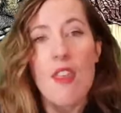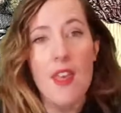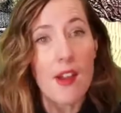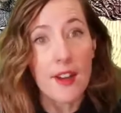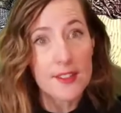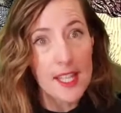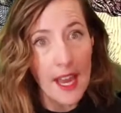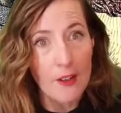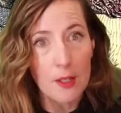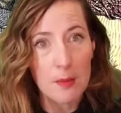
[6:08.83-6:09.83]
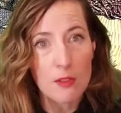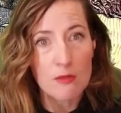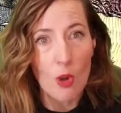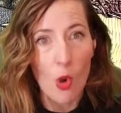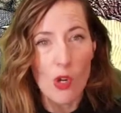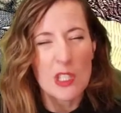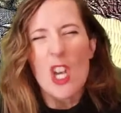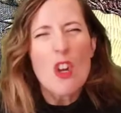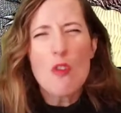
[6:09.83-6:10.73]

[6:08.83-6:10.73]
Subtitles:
their terrible roars